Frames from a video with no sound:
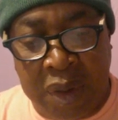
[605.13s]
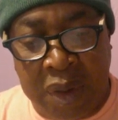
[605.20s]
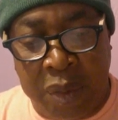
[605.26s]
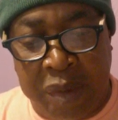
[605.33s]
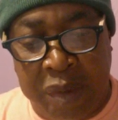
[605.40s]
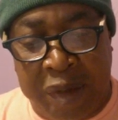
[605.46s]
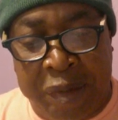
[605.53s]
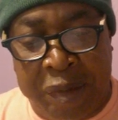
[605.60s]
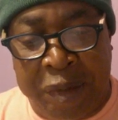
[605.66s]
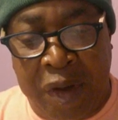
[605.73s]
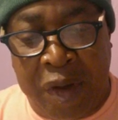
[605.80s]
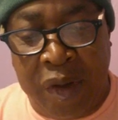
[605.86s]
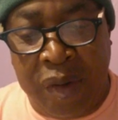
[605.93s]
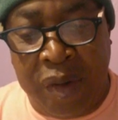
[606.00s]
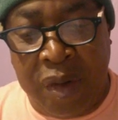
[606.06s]
with a
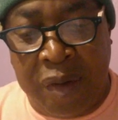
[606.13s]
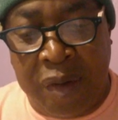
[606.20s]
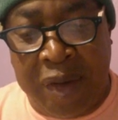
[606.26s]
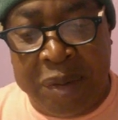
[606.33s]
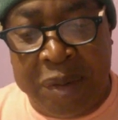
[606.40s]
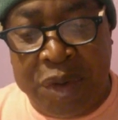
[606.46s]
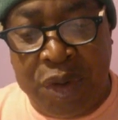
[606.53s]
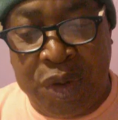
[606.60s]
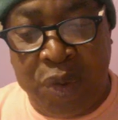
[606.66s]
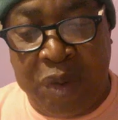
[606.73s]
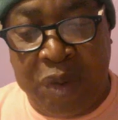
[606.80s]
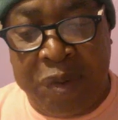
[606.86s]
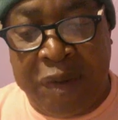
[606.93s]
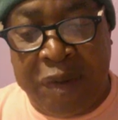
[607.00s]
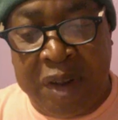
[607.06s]
fine of up to
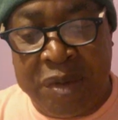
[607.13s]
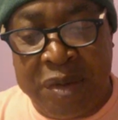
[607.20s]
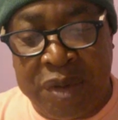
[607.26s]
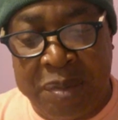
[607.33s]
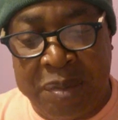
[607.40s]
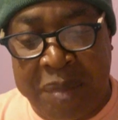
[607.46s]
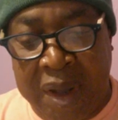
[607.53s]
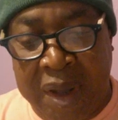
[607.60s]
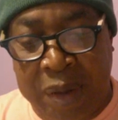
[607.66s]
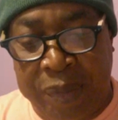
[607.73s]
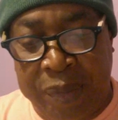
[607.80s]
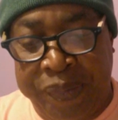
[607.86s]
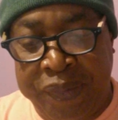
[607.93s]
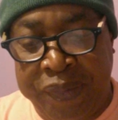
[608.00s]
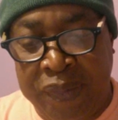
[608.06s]
£1,000